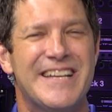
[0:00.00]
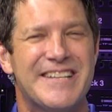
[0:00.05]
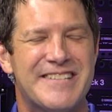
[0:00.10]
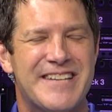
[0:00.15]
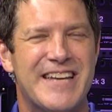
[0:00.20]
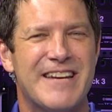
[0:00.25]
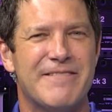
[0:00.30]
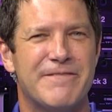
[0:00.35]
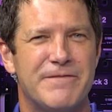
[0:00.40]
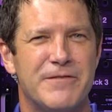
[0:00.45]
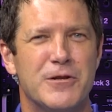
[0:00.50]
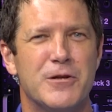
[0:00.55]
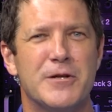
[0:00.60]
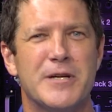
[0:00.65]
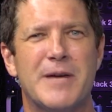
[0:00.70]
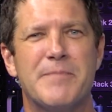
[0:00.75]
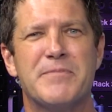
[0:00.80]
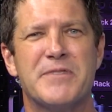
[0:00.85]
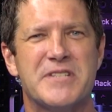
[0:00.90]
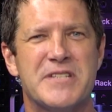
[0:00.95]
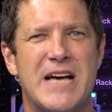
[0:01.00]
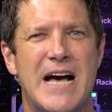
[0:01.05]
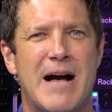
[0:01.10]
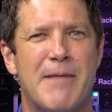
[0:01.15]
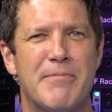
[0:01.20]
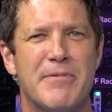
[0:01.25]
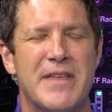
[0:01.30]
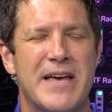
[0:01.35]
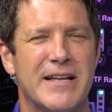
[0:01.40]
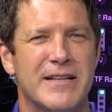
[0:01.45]
it's kind of filled up the
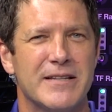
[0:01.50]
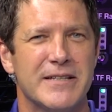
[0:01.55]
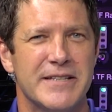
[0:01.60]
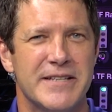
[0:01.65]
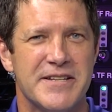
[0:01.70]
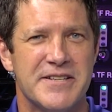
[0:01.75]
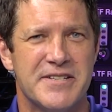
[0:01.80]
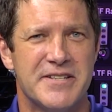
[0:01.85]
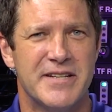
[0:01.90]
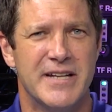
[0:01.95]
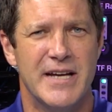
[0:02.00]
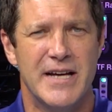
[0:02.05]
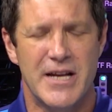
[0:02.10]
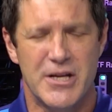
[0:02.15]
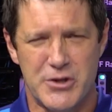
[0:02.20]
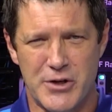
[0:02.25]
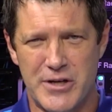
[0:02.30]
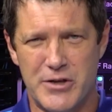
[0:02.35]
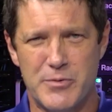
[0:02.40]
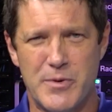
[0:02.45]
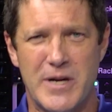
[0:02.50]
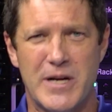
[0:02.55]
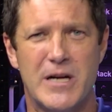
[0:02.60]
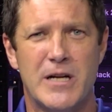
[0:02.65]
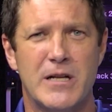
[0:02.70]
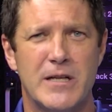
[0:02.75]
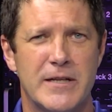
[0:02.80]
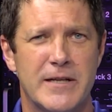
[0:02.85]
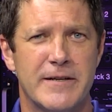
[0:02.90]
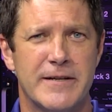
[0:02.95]
top of that list. So I just want
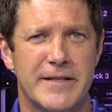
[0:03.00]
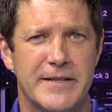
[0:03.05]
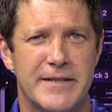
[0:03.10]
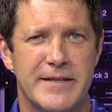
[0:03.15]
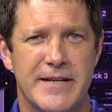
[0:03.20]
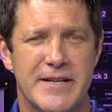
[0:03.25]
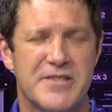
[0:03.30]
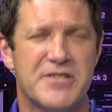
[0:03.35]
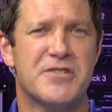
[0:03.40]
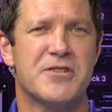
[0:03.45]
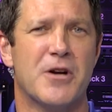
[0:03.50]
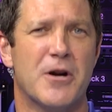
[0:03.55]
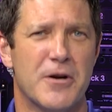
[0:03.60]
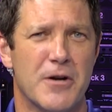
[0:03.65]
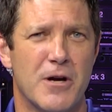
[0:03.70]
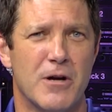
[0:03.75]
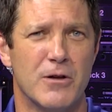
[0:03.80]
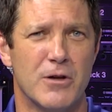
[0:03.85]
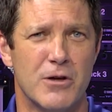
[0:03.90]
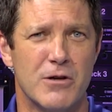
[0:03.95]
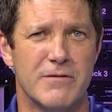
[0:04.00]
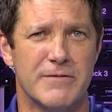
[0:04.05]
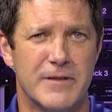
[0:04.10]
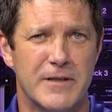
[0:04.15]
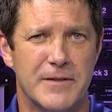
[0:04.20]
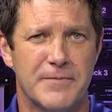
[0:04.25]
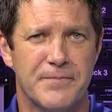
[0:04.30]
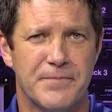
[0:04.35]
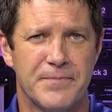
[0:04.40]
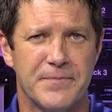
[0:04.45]
to clear it and start all
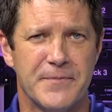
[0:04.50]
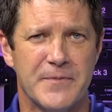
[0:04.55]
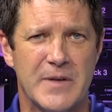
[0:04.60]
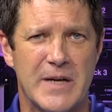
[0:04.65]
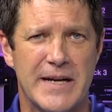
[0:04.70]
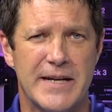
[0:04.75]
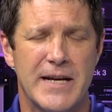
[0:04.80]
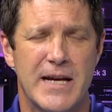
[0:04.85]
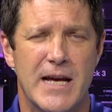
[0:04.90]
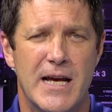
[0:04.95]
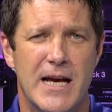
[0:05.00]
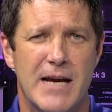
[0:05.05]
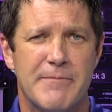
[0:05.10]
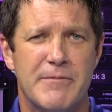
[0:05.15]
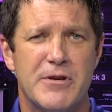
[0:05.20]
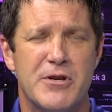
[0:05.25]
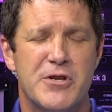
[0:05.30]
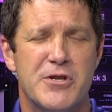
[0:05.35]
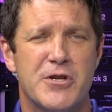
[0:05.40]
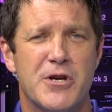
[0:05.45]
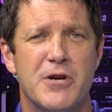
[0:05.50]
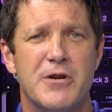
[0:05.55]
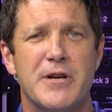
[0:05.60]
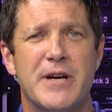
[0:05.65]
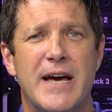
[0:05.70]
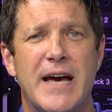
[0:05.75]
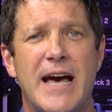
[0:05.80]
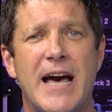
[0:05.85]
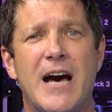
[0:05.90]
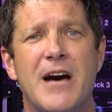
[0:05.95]
over. All right, I'm going to show
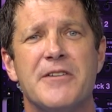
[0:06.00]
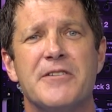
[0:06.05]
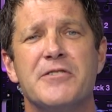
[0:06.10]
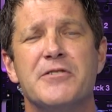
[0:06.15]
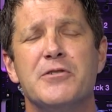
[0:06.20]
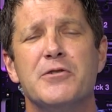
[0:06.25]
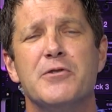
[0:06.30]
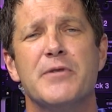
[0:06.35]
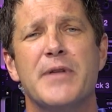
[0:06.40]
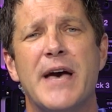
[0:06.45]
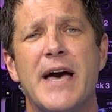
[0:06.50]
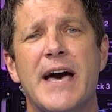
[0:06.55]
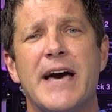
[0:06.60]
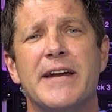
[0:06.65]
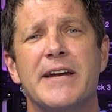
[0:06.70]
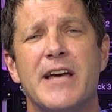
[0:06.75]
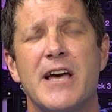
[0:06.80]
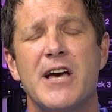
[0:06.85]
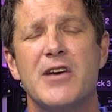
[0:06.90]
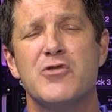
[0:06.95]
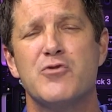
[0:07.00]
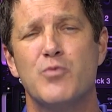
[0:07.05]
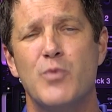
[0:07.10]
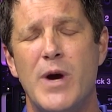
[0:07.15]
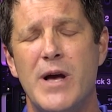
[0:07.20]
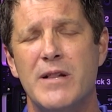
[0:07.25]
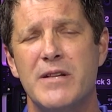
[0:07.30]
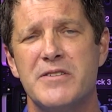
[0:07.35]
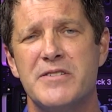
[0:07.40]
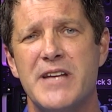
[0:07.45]
you how to do that, as
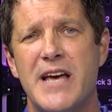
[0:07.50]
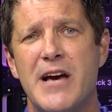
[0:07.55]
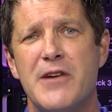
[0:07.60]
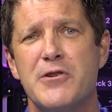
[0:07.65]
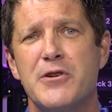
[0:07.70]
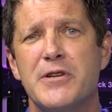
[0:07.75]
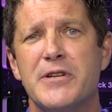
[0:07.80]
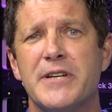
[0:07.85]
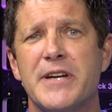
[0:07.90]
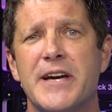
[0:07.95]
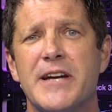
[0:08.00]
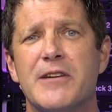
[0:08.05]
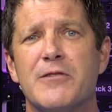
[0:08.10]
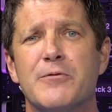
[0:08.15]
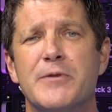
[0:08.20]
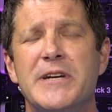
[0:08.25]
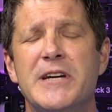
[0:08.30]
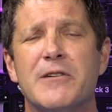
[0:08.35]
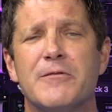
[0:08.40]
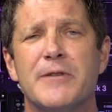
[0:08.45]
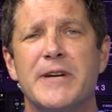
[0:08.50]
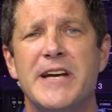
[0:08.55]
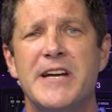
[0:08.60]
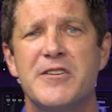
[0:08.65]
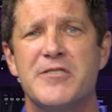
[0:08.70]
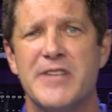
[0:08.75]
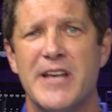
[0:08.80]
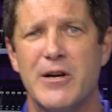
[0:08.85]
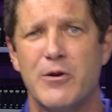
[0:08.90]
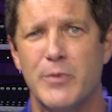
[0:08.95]
well as how you can kind of
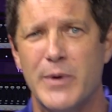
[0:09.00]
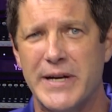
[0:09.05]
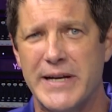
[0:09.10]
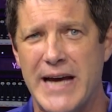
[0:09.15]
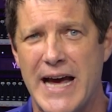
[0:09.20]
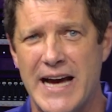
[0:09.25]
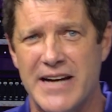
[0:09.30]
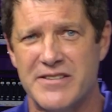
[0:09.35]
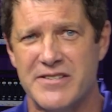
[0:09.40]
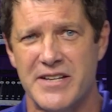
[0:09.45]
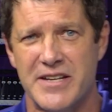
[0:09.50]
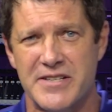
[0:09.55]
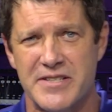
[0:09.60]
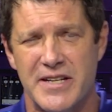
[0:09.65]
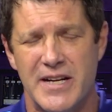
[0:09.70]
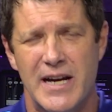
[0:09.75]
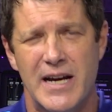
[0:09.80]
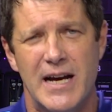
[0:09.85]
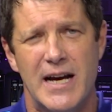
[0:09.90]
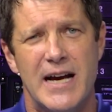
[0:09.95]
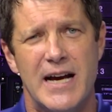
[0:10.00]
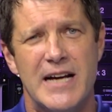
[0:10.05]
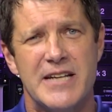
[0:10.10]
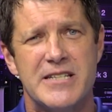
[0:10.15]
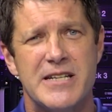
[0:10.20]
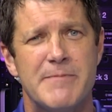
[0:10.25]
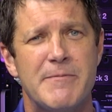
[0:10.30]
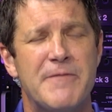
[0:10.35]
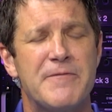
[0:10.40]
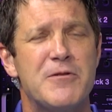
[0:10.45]
rearrange that quick access.
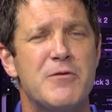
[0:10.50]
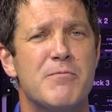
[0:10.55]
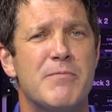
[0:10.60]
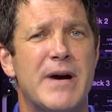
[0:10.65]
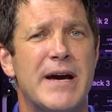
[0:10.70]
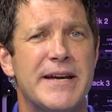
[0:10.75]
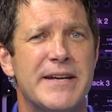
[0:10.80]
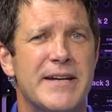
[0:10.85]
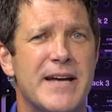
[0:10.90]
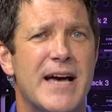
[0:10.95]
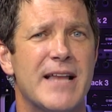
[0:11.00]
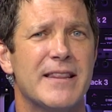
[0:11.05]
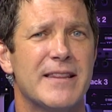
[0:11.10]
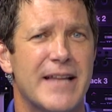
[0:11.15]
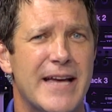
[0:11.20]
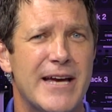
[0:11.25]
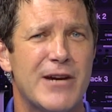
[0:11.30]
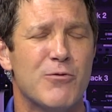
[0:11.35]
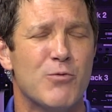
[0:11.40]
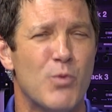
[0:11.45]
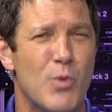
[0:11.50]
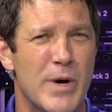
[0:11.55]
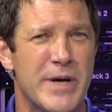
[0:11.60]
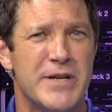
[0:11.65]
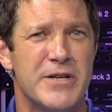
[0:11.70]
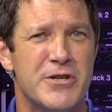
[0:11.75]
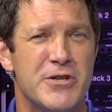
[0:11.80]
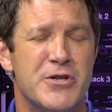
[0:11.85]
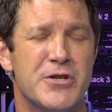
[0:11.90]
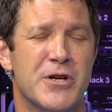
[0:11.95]
Some of you might not like what
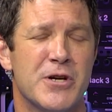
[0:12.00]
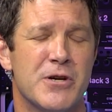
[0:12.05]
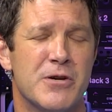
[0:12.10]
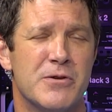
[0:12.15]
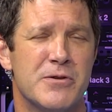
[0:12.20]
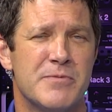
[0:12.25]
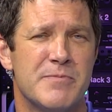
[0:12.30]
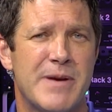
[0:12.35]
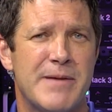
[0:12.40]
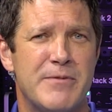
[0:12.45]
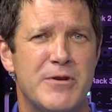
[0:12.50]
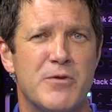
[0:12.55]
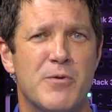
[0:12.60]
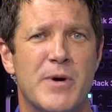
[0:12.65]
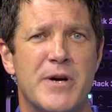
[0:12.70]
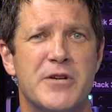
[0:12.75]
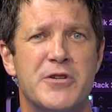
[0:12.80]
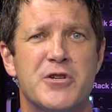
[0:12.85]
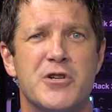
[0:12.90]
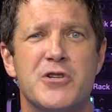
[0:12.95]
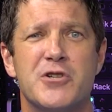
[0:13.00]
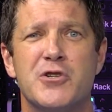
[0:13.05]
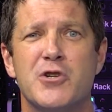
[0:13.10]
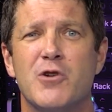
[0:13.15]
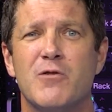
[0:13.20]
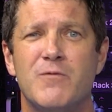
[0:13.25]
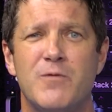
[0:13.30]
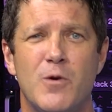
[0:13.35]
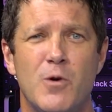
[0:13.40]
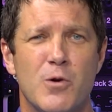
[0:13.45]
it shows. Maybe you want to just
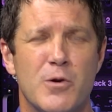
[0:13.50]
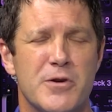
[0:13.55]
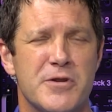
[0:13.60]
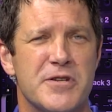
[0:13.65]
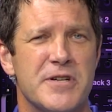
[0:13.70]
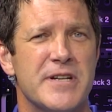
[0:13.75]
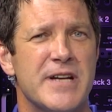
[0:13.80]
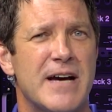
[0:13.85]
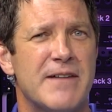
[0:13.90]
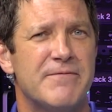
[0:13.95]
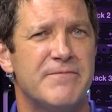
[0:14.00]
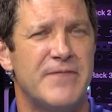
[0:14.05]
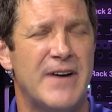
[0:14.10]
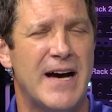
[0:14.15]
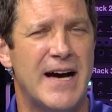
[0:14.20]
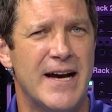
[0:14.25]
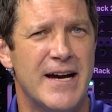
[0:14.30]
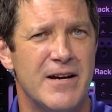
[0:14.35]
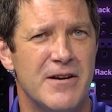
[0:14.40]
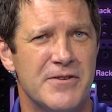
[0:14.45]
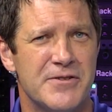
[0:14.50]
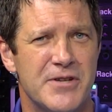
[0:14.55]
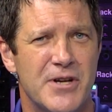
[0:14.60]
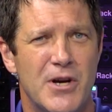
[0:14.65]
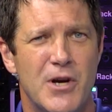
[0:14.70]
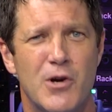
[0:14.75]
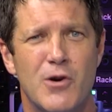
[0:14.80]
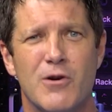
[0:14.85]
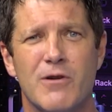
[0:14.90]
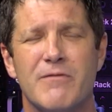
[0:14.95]
show folders and not files,
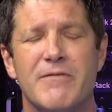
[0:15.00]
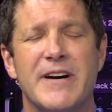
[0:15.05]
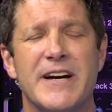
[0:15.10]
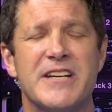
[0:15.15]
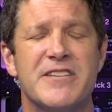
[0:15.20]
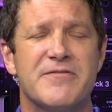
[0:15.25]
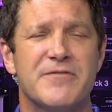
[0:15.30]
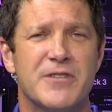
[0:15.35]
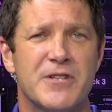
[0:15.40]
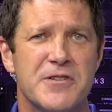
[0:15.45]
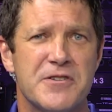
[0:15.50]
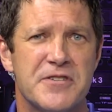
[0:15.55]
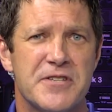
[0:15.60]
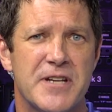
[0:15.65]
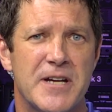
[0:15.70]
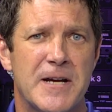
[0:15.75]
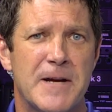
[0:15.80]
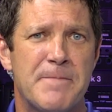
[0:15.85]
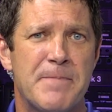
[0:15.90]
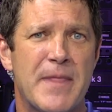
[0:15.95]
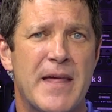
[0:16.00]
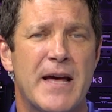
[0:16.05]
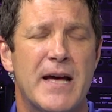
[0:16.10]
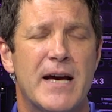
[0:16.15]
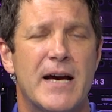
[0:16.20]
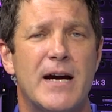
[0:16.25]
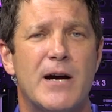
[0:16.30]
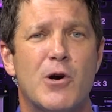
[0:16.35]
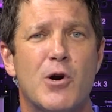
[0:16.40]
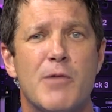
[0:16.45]
or vice versa,
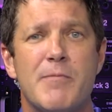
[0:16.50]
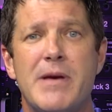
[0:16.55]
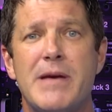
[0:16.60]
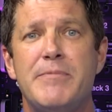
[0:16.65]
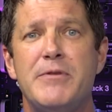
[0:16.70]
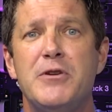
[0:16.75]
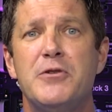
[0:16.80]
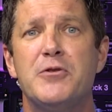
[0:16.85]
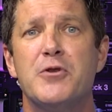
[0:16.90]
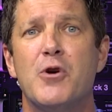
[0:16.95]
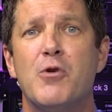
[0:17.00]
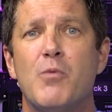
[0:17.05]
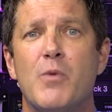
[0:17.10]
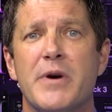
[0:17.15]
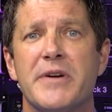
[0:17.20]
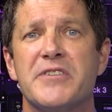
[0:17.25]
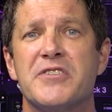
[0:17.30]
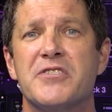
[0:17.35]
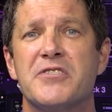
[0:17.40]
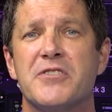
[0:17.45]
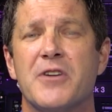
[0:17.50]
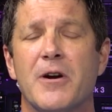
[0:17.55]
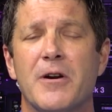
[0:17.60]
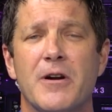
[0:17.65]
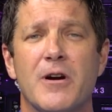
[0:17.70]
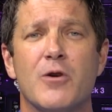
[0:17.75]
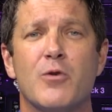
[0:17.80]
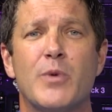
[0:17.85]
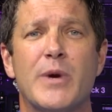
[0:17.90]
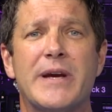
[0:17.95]
or maybe you don't want to
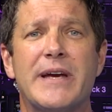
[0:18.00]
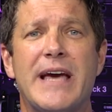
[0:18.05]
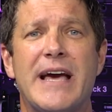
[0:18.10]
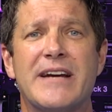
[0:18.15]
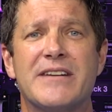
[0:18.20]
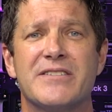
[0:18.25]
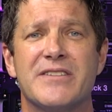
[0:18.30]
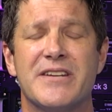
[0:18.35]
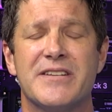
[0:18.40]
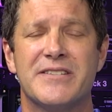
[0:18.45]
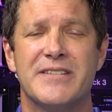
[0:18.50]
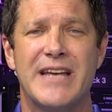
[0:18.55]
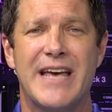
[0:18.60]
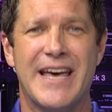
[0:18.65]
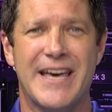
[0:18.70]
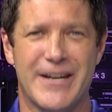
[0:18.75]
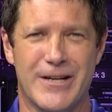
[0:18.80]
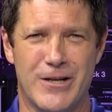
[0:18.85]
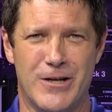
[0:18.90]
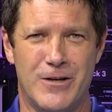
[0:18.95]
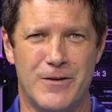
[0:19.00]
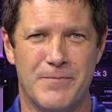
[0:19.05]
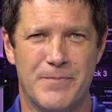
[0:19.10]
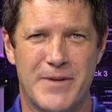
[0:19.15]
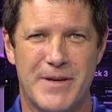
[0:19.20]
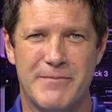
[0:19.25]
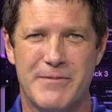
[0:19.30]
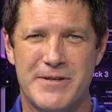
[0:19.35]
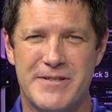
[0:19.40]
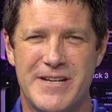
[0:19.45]
start on quick access at all.
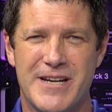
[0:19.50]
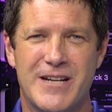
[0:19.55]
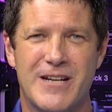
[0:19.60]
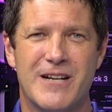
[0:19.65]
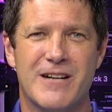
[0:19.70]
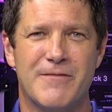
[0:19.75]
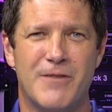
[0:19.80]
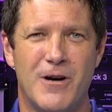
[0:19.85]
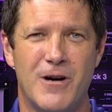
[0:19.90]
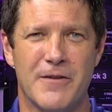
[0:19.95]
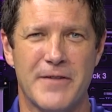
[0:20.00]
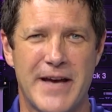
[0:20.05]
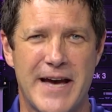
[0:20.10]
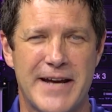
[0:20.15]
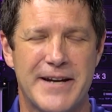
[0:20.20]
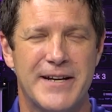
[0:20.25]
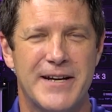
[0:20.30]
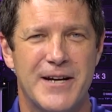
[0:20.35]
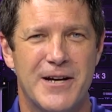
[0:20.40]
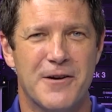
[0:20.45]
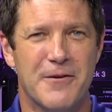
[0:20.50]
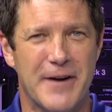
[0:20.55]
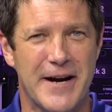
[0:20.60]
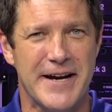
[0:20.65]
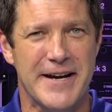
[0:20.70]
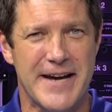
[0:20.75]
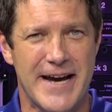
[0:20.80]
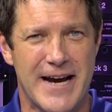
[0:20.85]
I'm going to take care of all that right